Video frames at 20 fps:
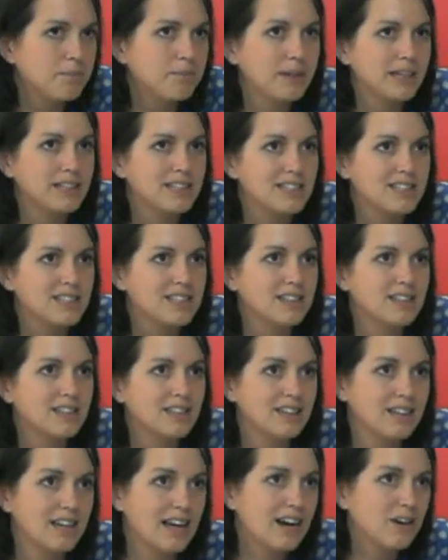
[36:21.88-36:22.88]
But
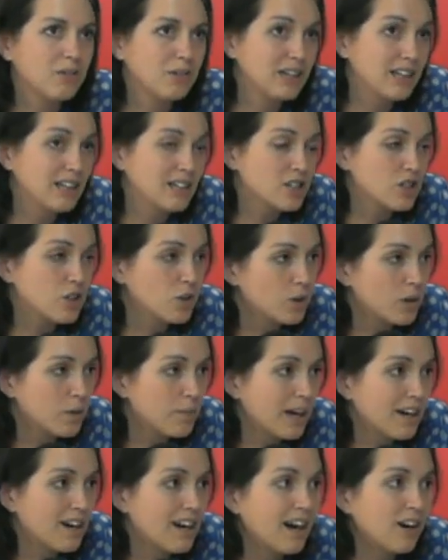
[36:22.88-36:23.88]
now we need to talk
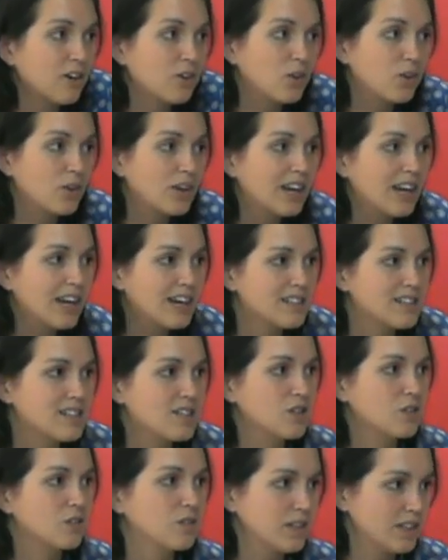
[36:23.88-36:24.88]
about how you get
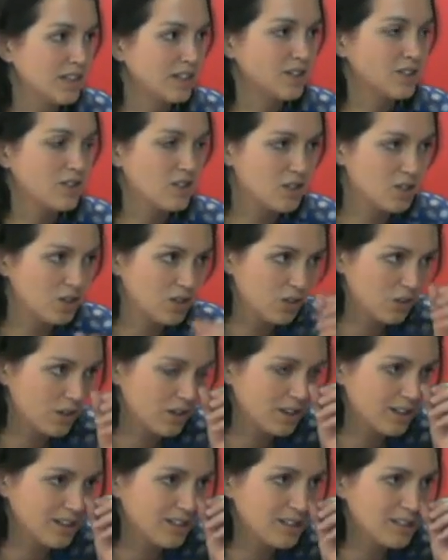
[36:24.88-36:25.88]
your videos to your
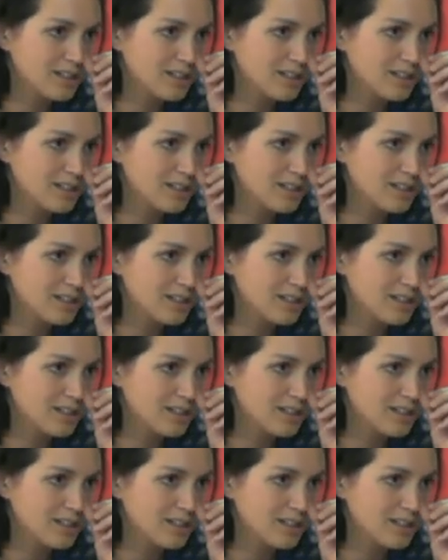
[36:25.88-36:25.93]
learners.